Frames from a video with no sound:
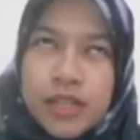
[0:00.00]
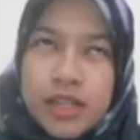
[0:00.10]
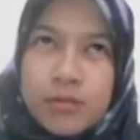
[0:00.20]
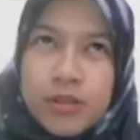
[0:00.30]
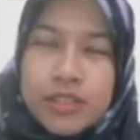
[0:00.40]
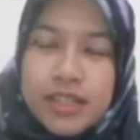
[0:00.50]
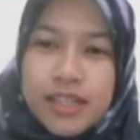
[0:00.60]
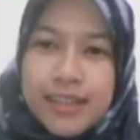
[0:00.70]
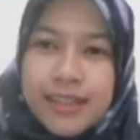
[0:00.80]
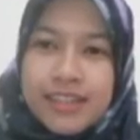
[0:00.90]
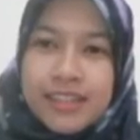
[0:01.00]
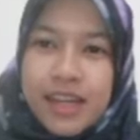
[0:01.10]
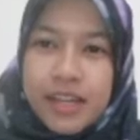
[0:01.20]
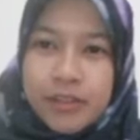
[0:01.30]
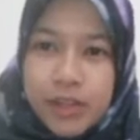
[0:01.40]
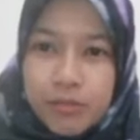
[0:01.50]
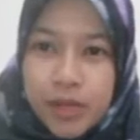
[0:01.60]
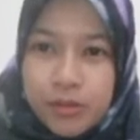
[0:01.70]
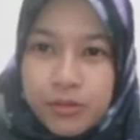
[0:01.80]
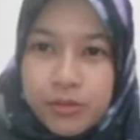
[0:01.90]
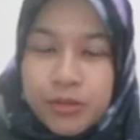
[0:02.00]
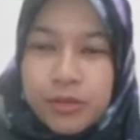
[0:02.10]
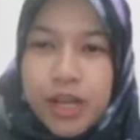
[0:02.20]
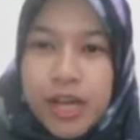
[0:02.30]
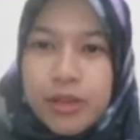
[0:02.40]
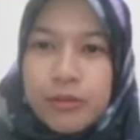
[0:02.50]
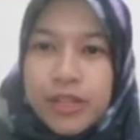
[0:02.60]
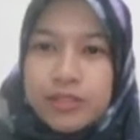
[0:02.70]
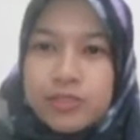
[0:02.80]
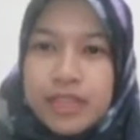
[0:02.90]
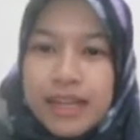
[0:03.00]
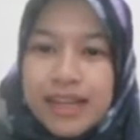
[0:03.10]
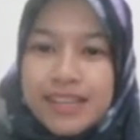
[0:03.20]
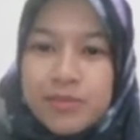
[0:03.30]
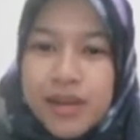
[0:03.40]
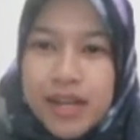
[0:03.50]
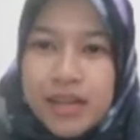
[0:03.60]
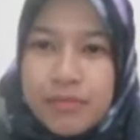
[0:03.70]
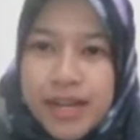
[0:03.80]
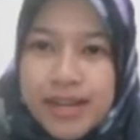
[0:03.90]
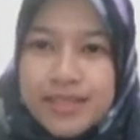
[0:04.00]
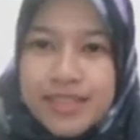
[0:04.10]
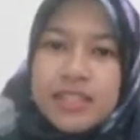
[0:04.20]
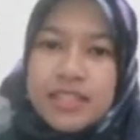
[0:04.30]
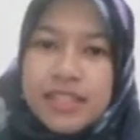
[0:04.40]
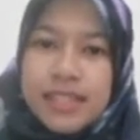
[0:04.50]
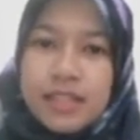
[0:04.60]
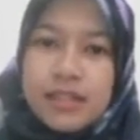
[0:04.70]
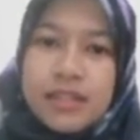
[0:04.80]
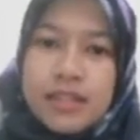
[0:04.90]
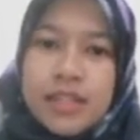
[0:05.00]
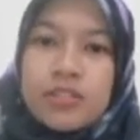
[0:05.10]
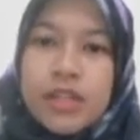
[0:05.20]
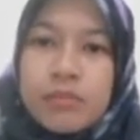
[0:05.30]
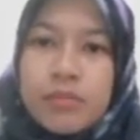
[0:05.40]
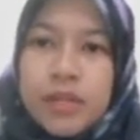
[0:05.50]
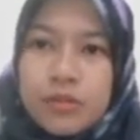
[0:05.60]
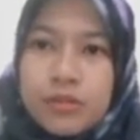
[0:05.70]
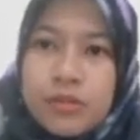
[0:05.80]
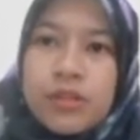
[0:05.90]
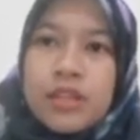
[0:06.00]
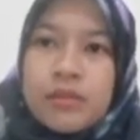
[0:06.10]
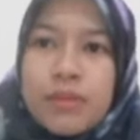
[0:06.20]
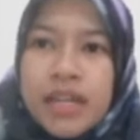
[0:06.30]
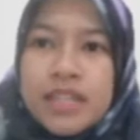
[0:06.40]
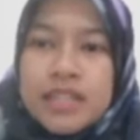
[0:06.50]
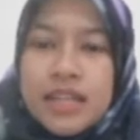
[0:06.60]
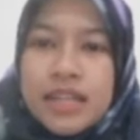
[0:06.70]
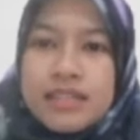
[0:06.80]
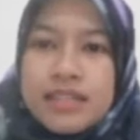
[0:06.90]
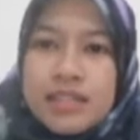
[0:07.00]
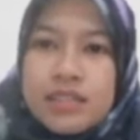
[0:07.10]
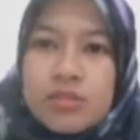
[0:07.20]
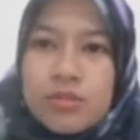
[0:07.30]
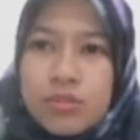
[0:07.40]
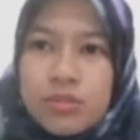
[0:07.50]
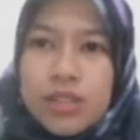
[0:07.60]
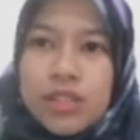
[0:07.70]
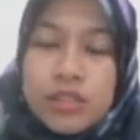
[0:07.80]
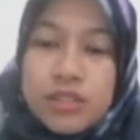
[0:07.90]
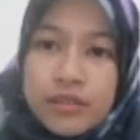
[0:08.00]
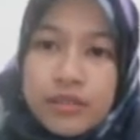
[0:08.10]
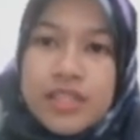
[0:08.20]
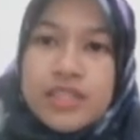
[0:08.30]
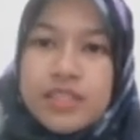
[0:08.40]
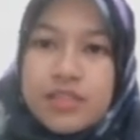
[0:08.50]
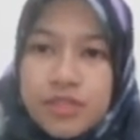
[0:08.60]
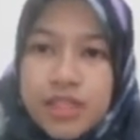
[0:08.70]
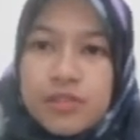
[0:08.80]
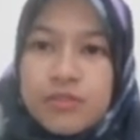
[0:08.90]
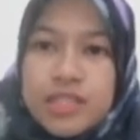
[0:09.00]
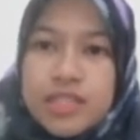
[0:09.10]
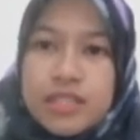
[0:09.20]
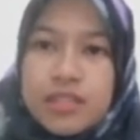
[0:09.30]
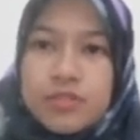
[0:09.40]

when I was in IIUM Pagoh, I went to the class by bus. Actually, IIUM Pagoh branch has its own service unit, which is